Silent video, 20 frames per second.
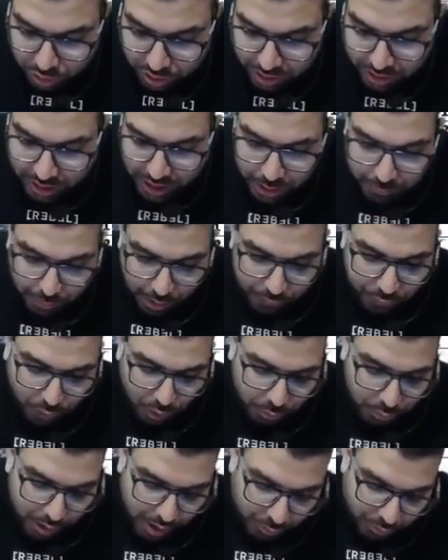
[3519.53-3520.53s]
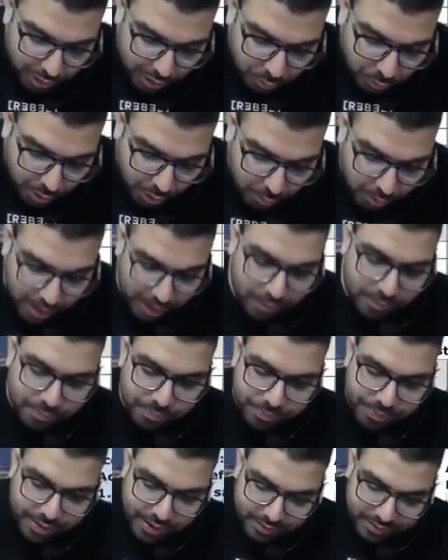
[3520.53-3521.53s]
in the above formula. Which formula?
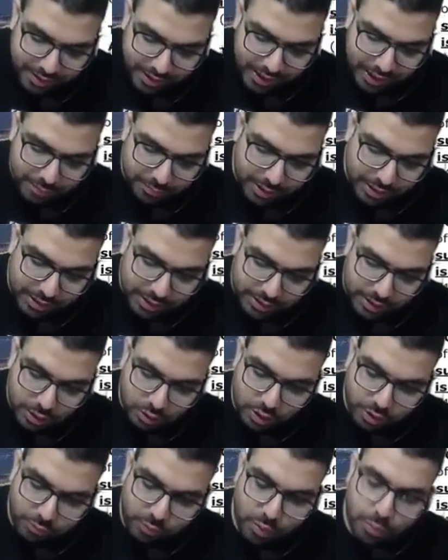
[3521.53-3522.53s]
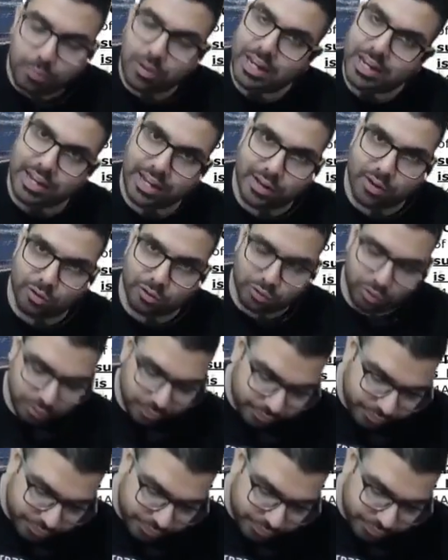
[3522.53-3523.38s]
Sir, I have written down the formula here also.